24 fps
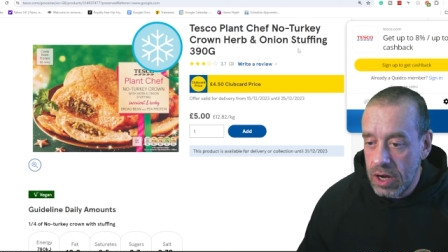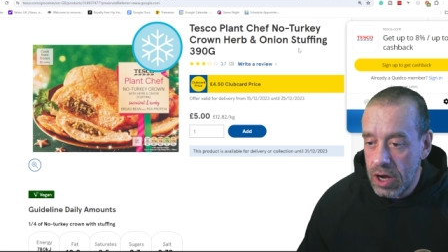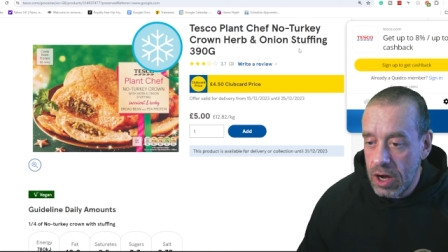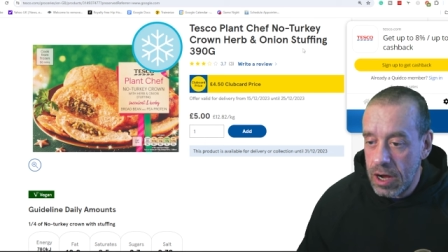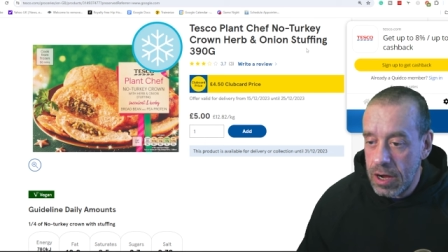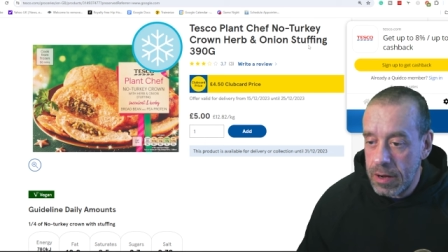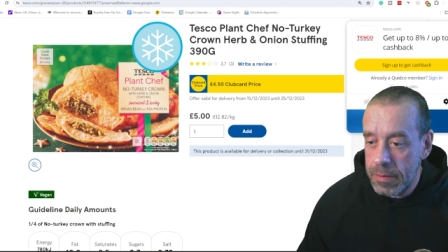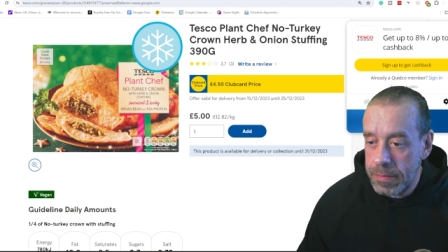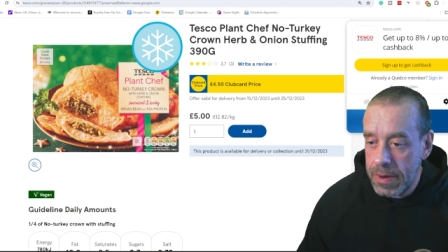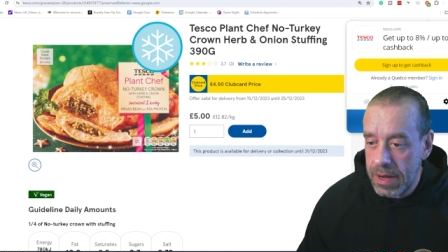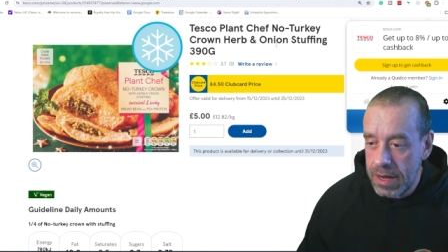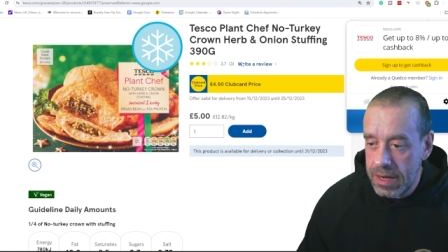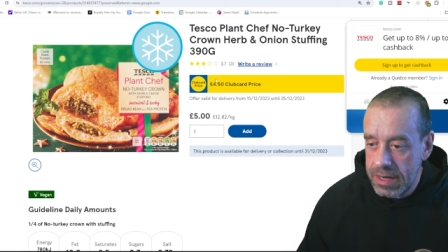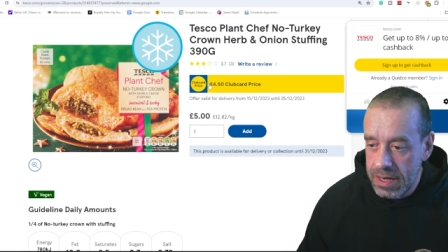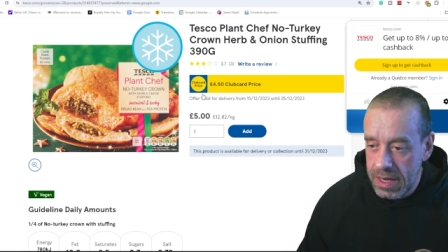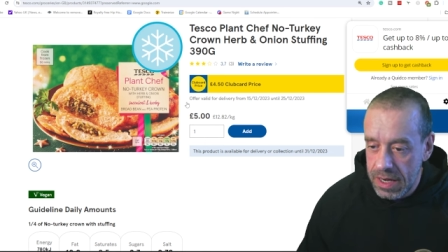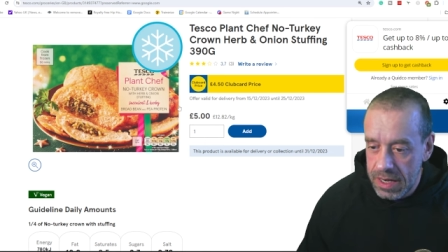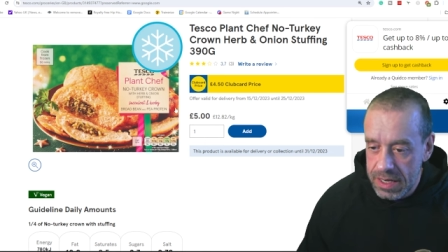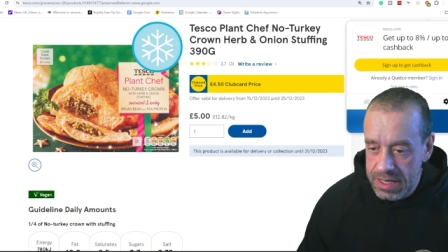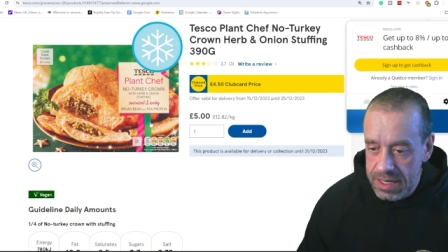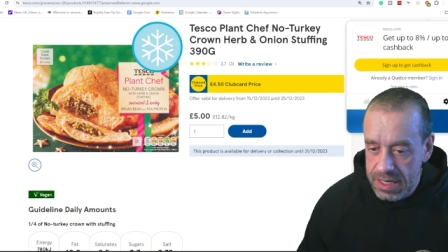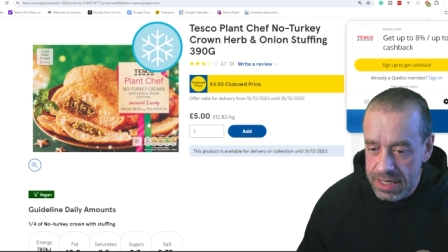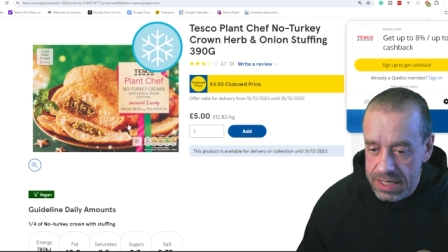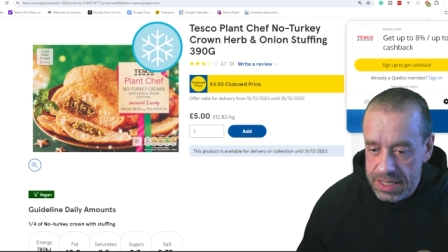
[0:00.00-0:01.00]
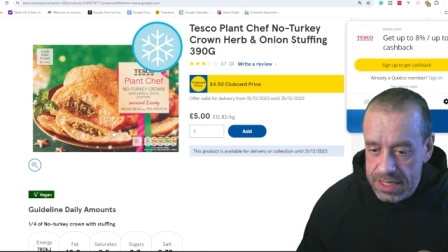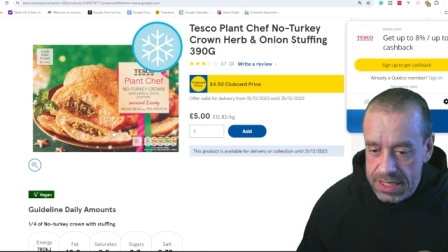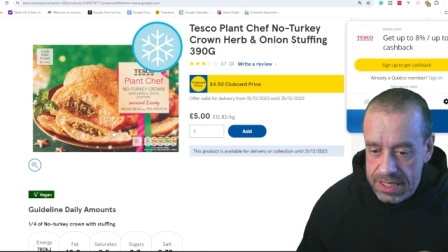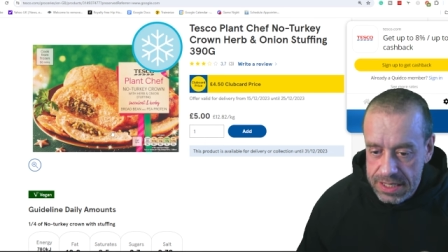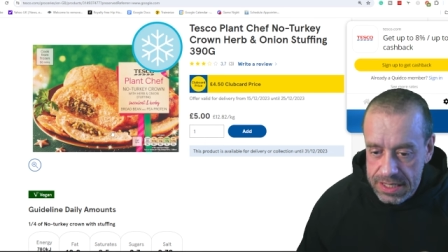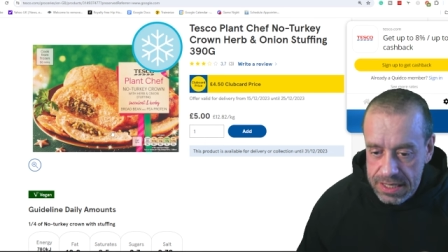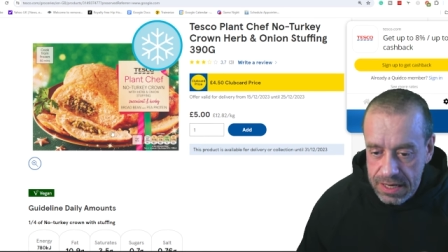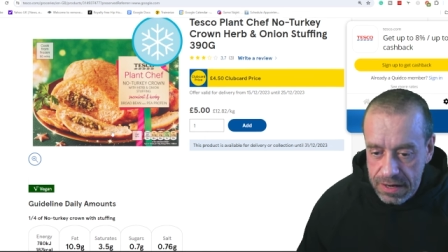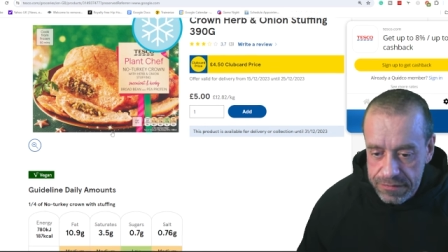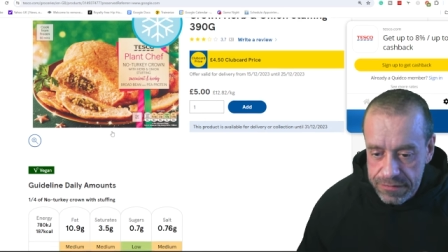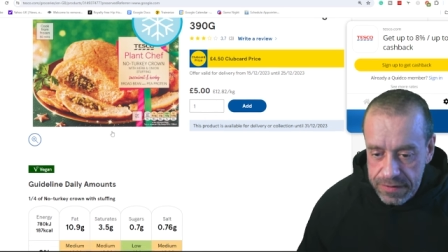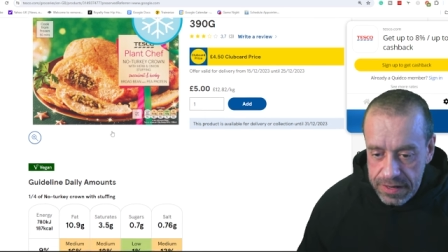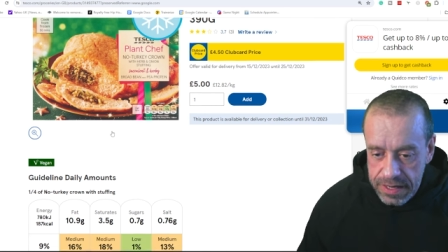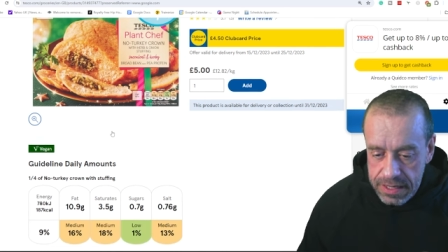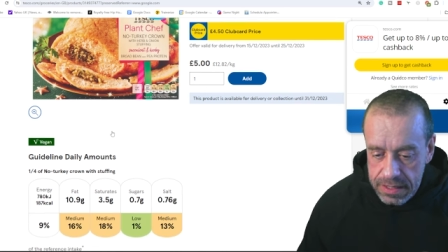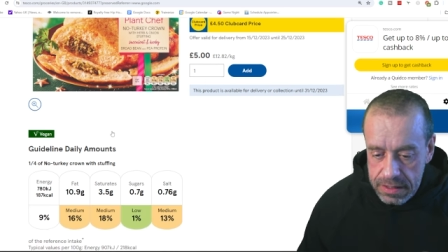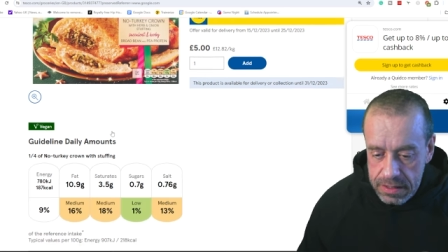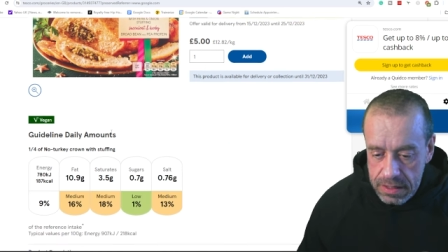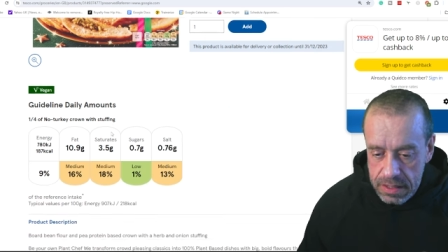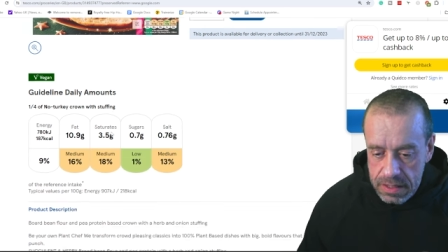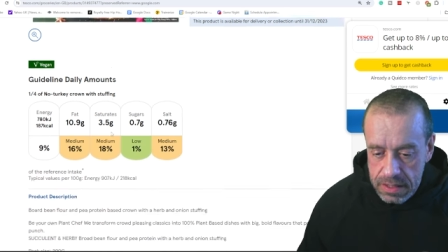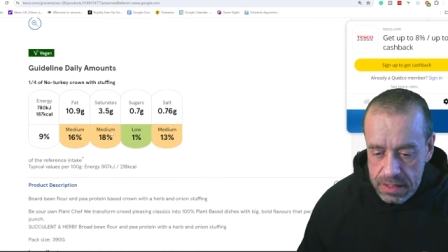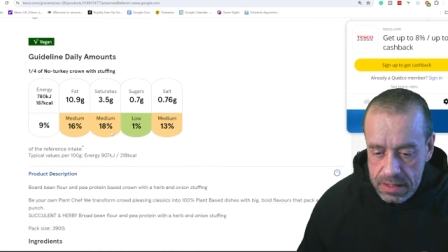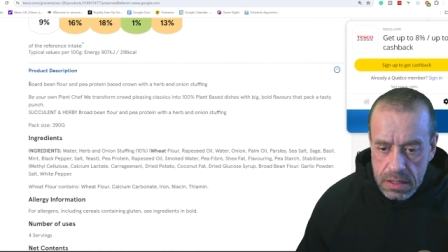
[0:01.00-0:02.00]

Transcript: Herb and Onion Stuffing.